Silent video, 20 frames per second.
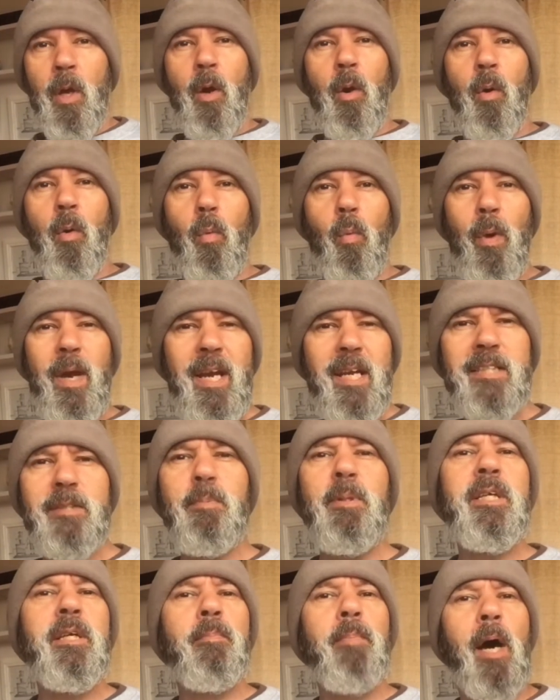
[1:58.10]
When I
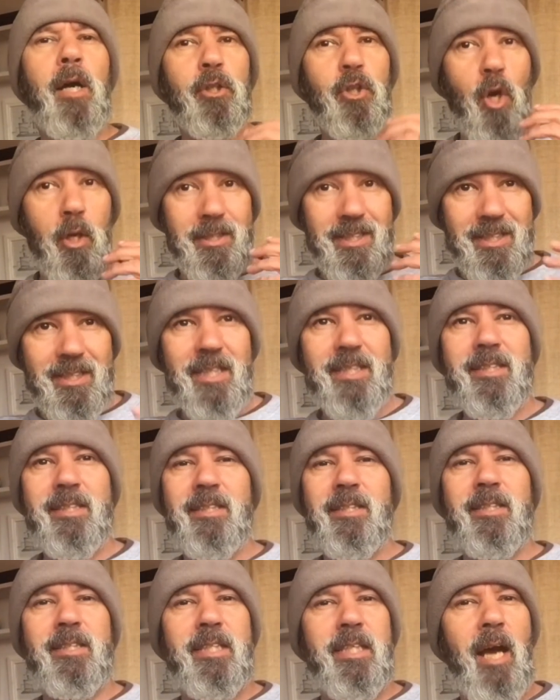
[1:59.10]
speak about
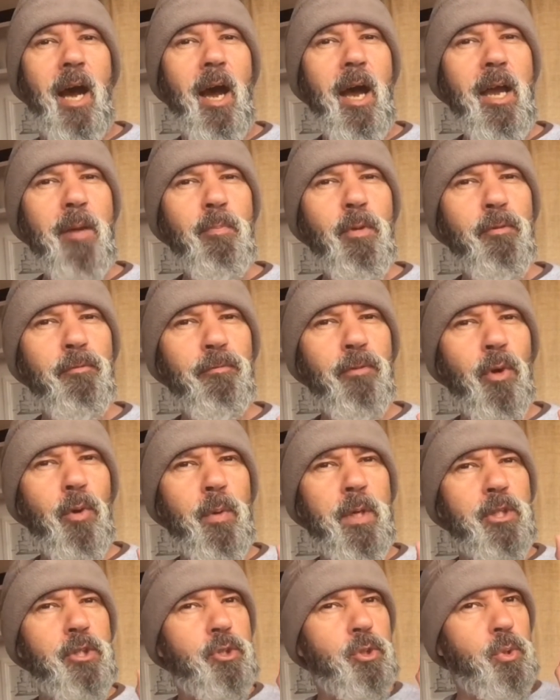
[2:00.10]
consistency, I'm
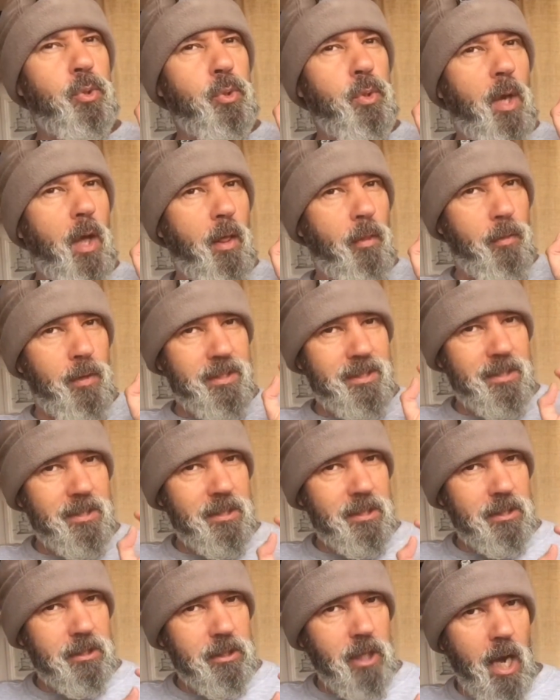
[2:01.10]
referring to the
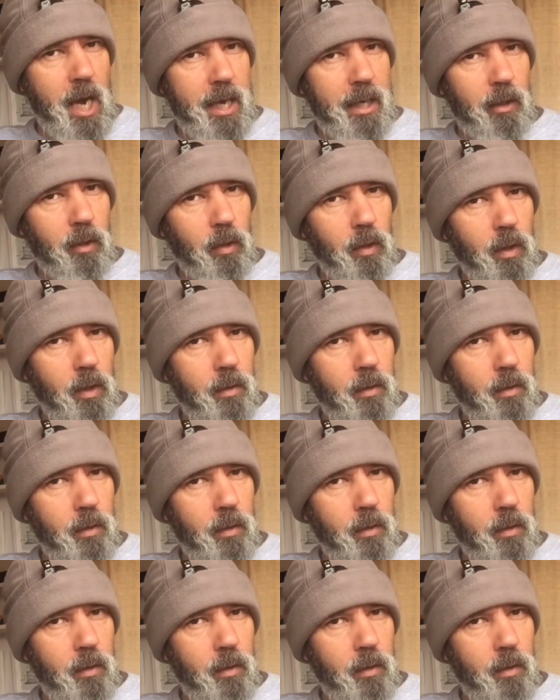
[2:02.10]
style